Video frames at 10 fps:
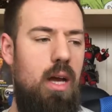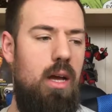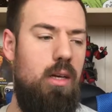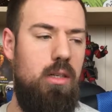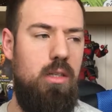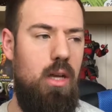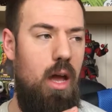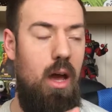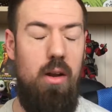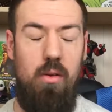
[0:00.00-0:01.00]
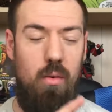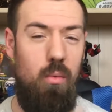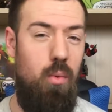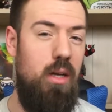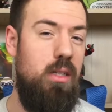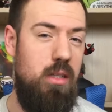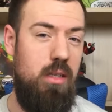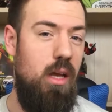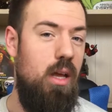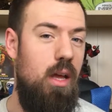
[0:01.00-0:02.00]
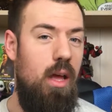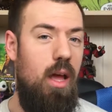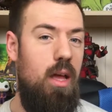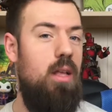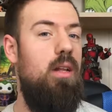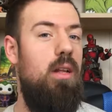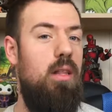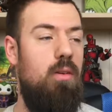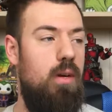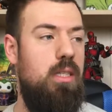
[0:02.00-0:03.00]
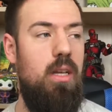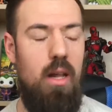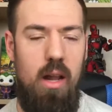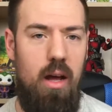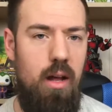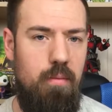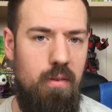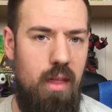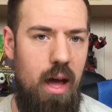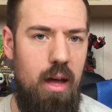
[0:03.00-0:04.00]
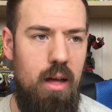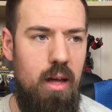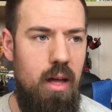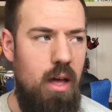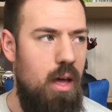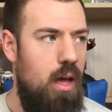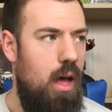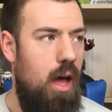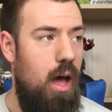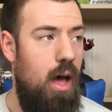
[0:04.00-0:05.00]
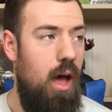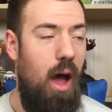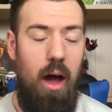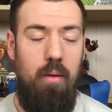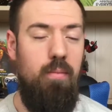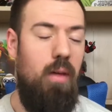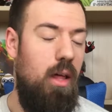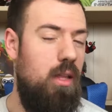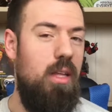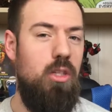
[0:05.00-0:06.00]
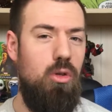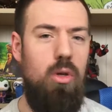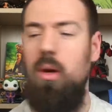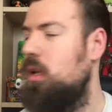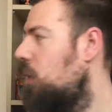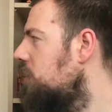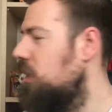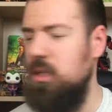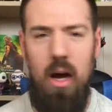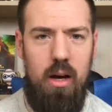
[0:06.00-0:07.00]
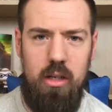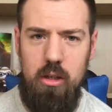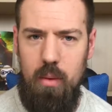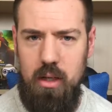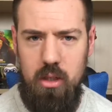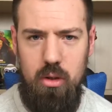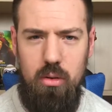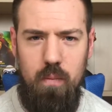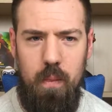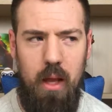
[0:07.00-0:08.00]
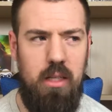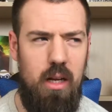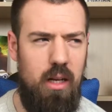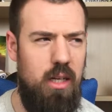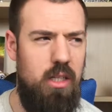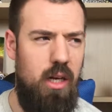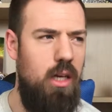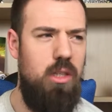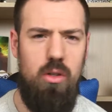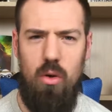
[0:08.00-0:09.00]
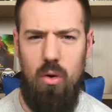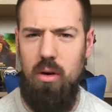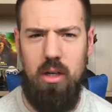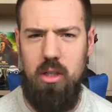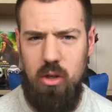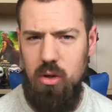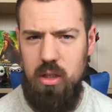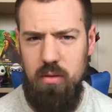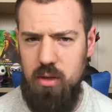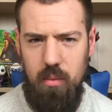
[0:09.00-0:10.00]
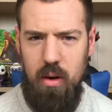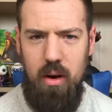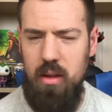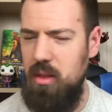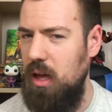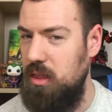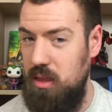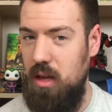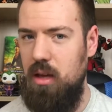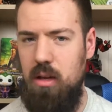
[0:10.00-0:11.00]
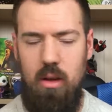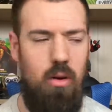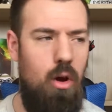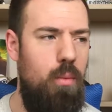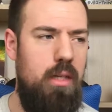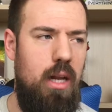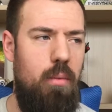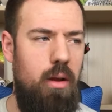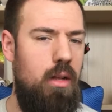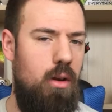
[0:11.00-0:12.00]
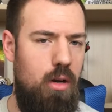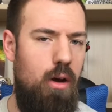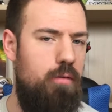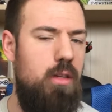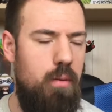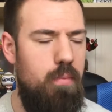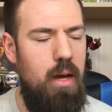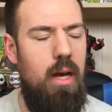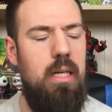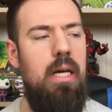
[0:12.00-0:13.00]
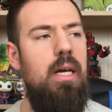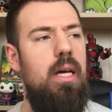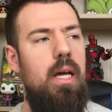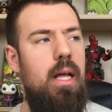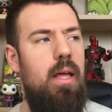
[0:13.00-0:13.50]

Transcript: Gotenks, and Whis in the rest of the lineup for that. I think there's also a glow-in-the-dark Zamasu as like a chase or an exclusive somewhere, I think. Don't hold me to that one. I don't know off the top of my head.